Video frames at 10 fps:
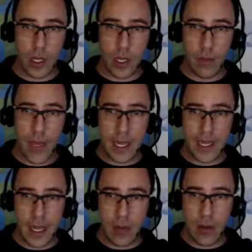I go
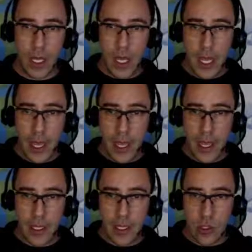back now,
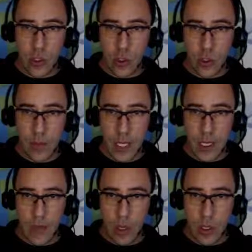and it should be
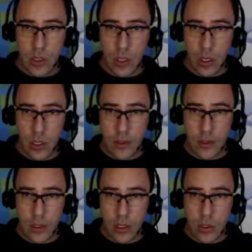in
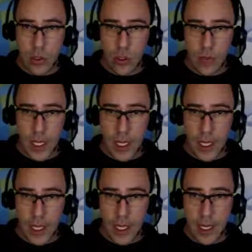emoticons. There should be
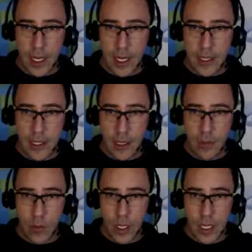a guy
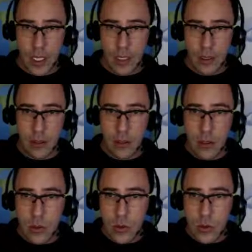somewhere
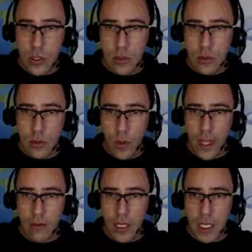who's
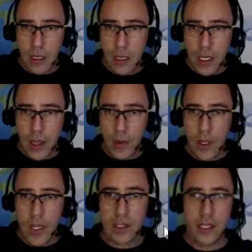waving. There
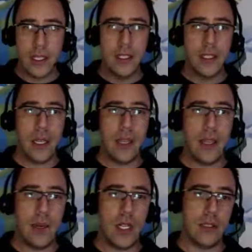he is, and
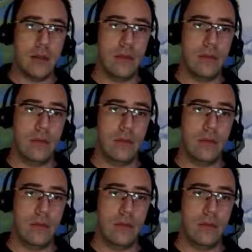there it is.